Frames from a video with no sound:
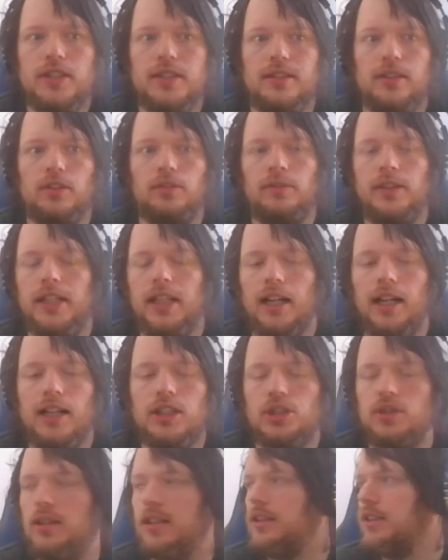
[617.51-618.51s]
So 3
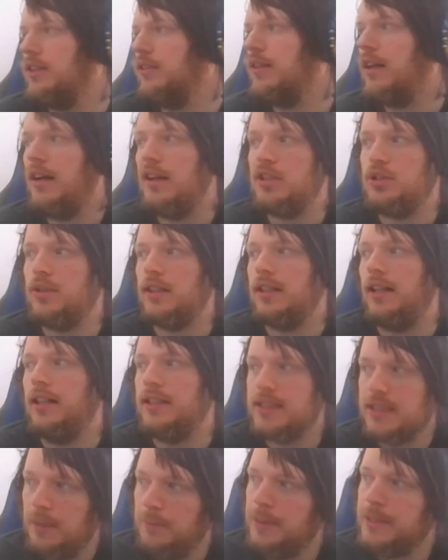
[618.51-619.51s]
constructs. So construct
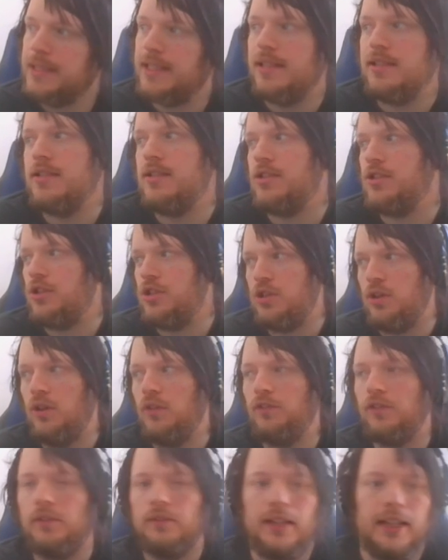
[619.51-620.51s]
on summon sends the
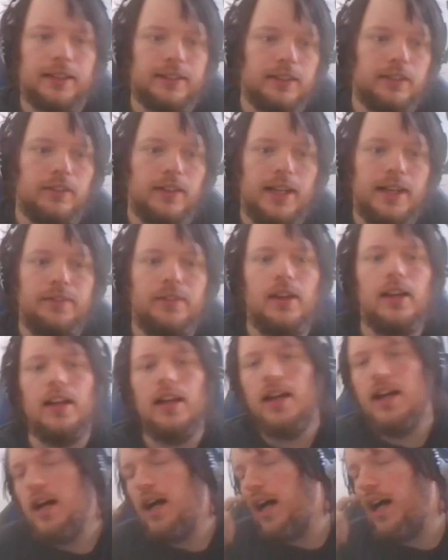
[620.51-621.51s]
Shaddoll from deck to grave.
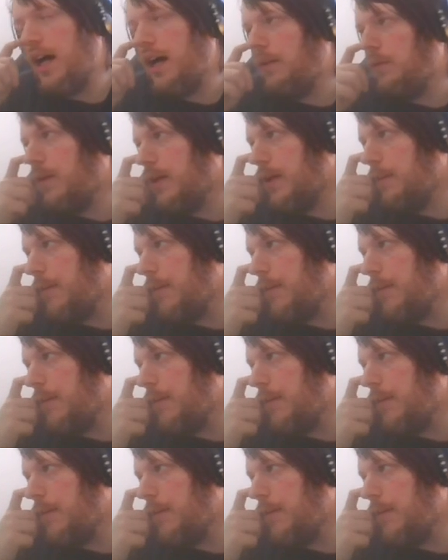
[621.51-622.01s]
When it